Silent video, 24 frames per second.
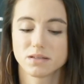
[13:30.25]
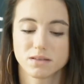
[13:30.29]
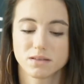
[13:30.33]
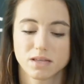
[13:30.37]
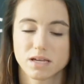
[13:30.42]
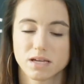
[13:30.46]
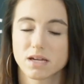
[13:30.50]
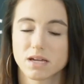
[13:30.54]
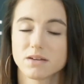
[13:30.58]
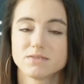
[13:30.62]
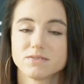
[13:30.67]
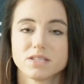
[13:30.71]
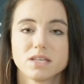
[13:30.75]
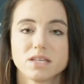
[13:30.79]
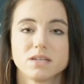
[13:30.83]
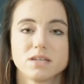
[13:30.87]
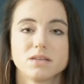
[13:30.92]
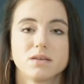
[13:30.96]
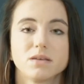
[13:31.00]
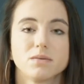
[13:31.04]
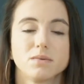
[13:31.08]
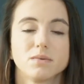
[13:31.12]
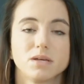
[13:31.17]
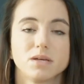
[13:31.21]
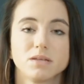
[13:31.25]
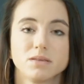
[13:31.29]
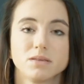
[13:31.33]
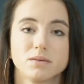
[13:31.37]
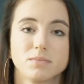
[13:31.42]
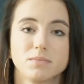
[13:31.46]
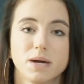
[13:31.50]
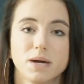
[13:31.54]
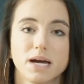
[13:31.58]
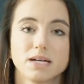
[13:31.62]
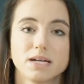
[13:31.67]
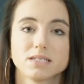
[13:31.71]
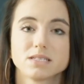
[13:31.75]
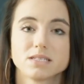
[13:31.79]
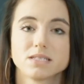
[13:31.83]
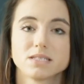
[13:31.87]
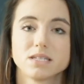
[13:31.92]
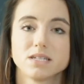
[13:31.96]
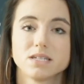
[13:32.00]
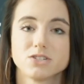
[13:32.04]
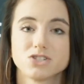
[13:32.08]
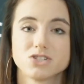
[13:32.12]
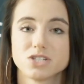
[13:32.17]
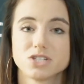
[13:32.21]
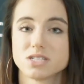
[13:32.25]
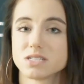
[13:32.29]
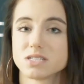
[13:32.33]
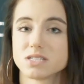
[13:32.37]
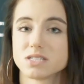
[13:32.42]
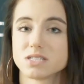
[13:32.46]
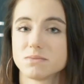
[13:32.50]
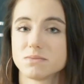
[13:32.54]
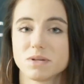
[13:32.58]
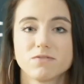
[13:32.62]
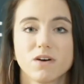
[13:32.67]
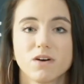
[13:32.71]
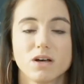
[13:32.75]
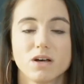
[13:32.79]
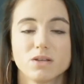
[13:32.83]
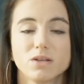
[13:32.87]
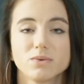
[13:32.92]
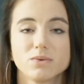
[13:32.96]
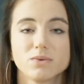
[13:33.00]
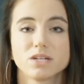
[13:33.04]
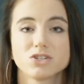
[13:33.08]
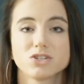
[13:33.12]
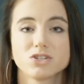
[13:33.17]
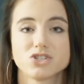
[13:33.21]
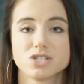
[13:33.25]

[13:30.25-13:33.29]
like I've said in the past, she has a big following.